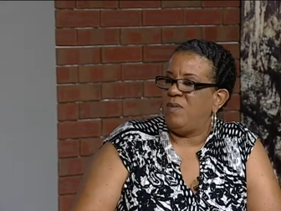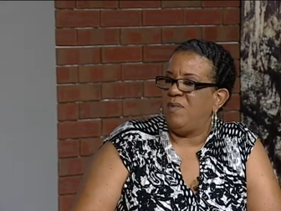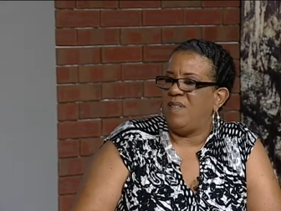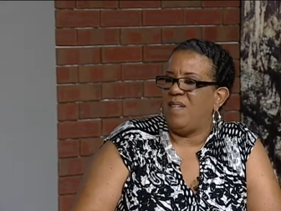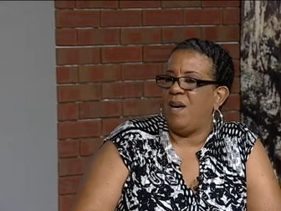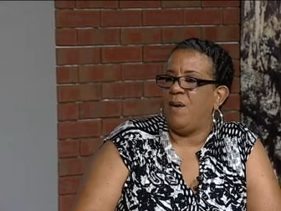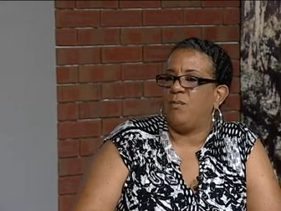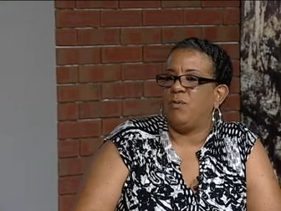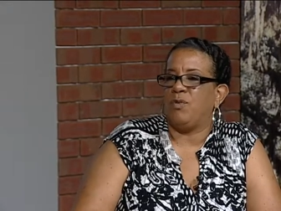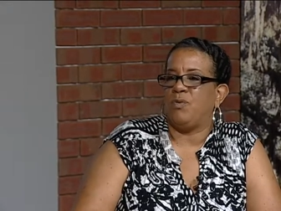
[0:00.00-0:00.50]
Okay.
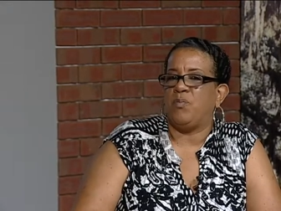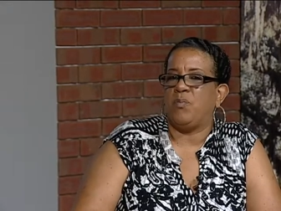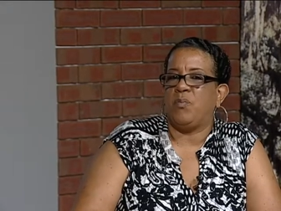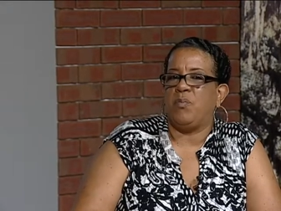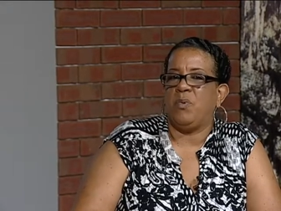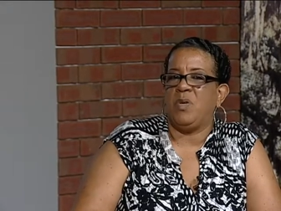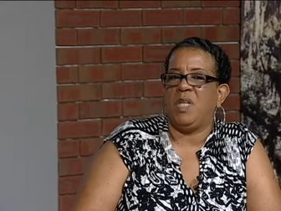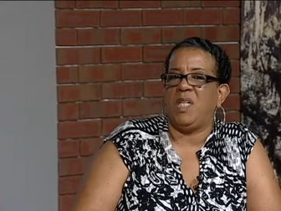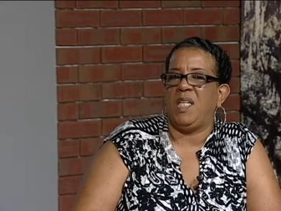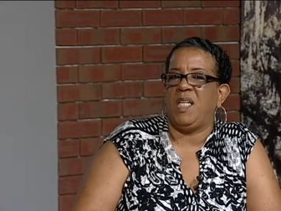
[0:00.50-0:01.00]
There was
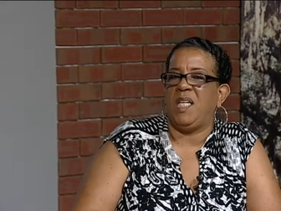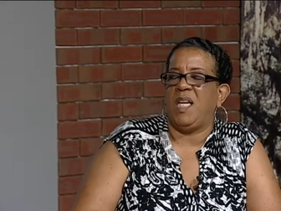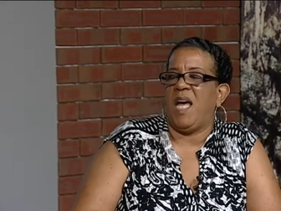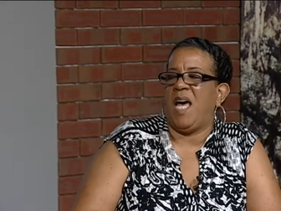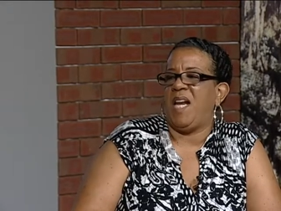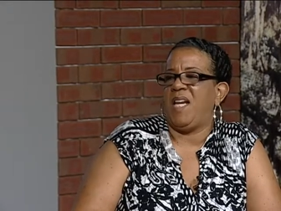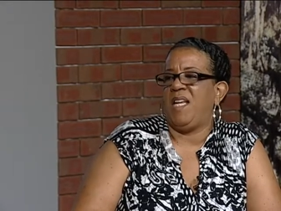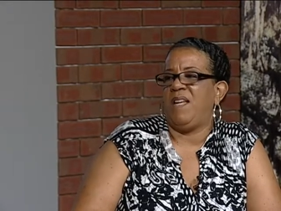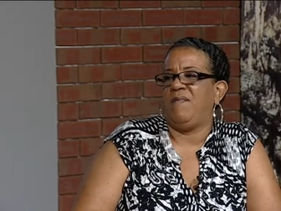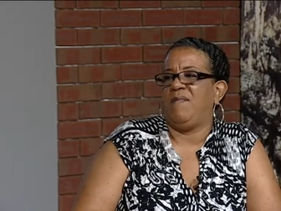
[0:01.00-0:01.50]
really
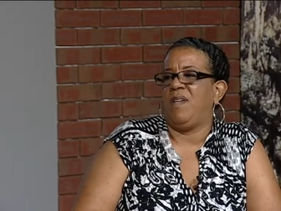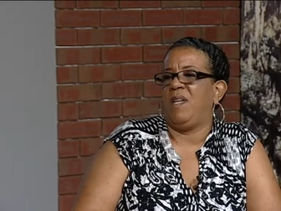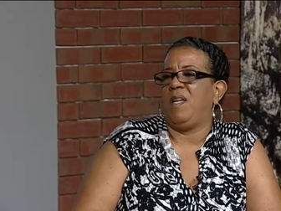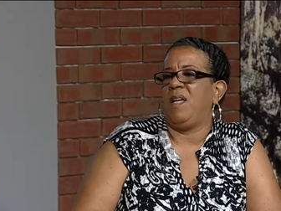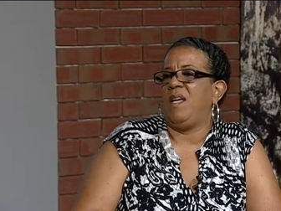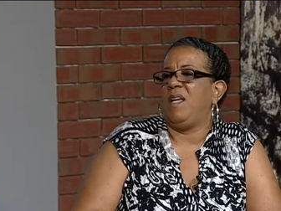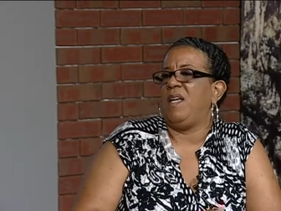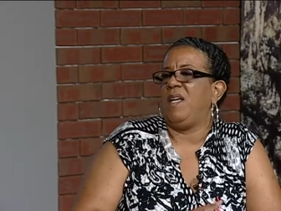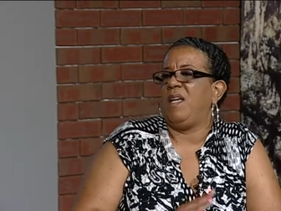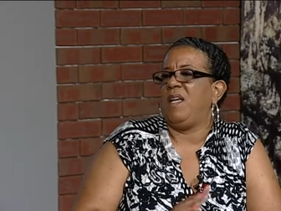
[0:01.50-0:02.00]
not even
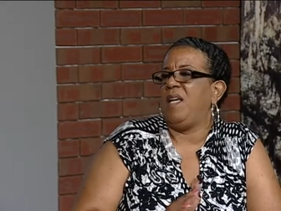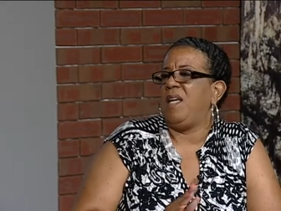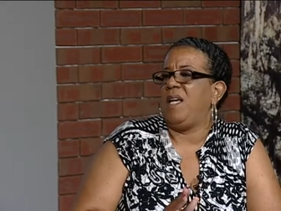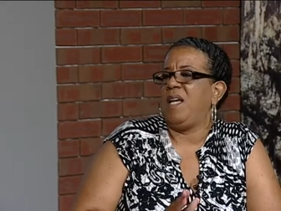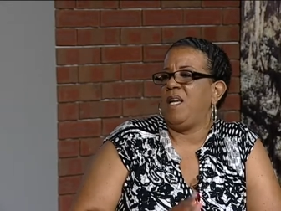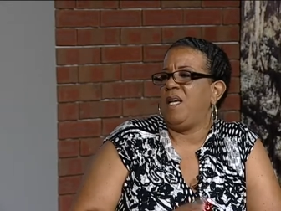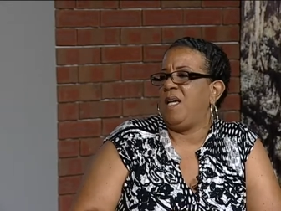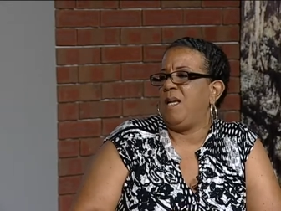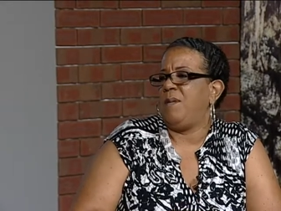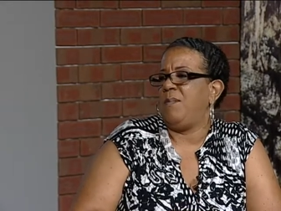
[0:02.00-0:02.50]

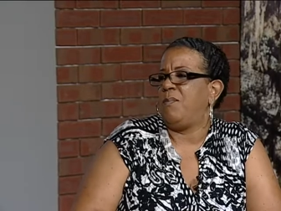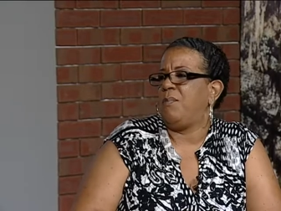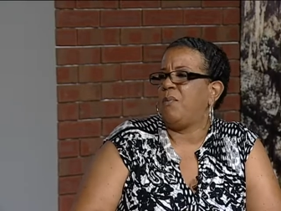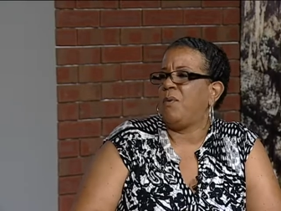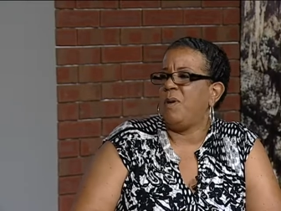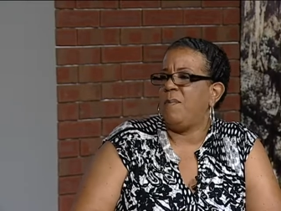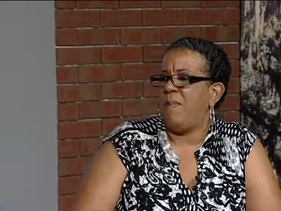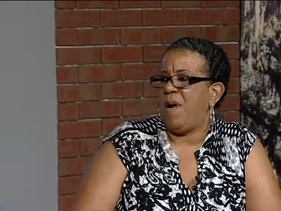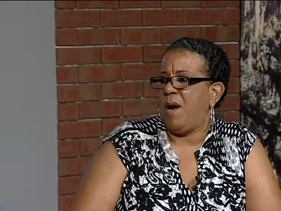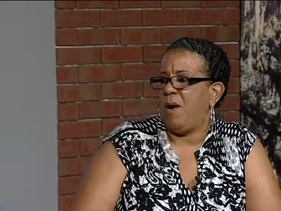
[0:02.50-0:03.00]
any
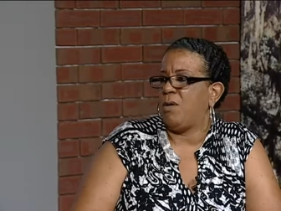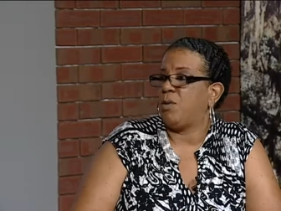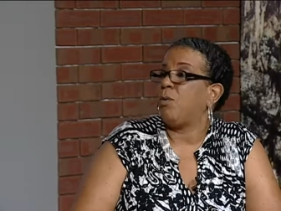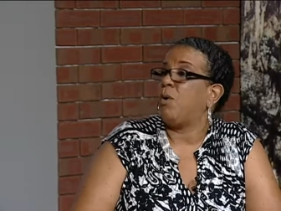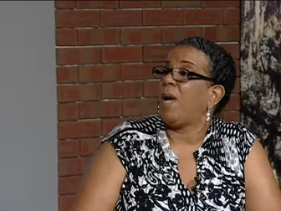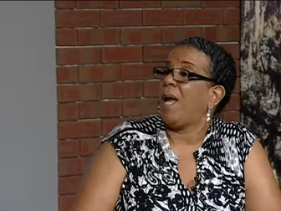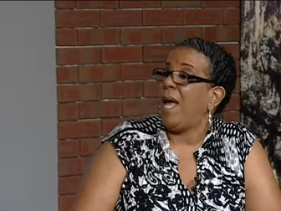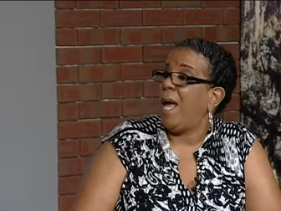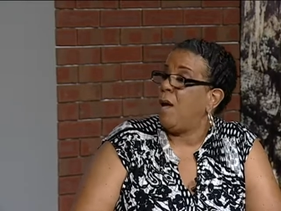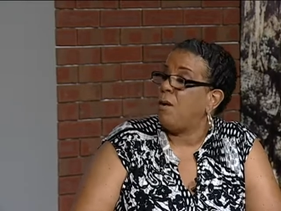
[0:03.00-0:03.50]
premarital
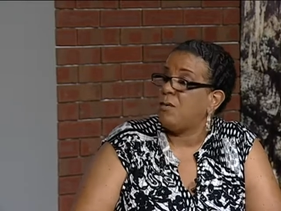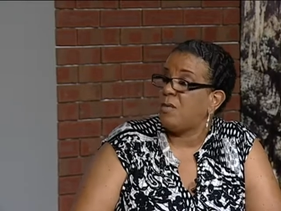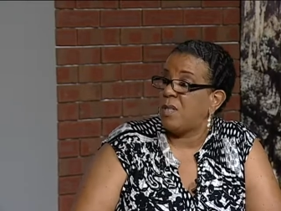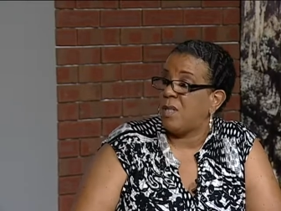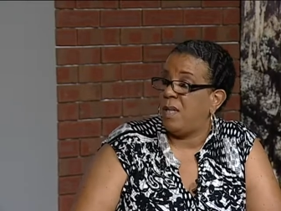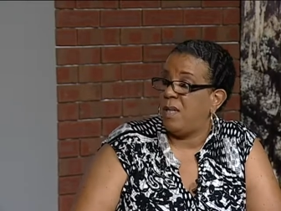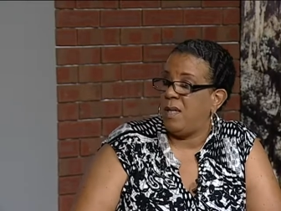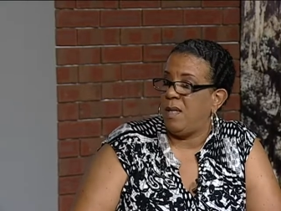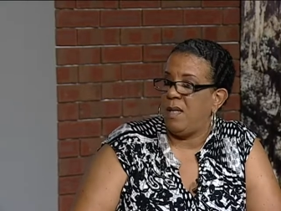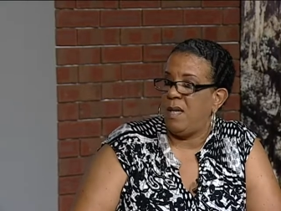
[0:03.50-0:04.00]

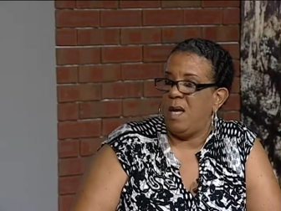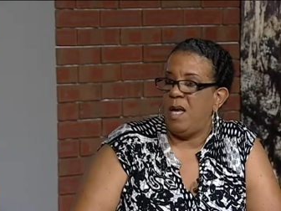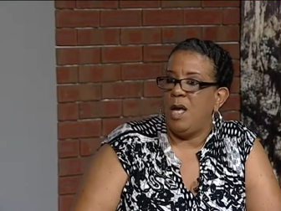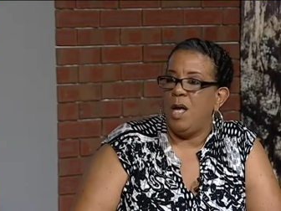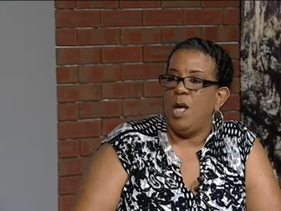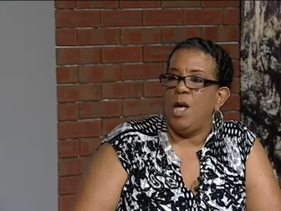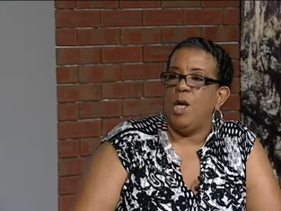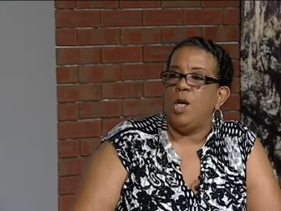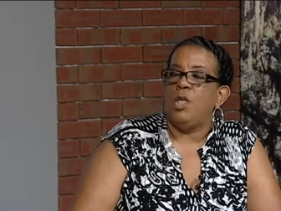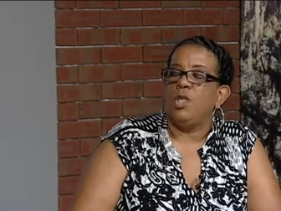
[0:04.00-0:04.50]
counseling. You're right.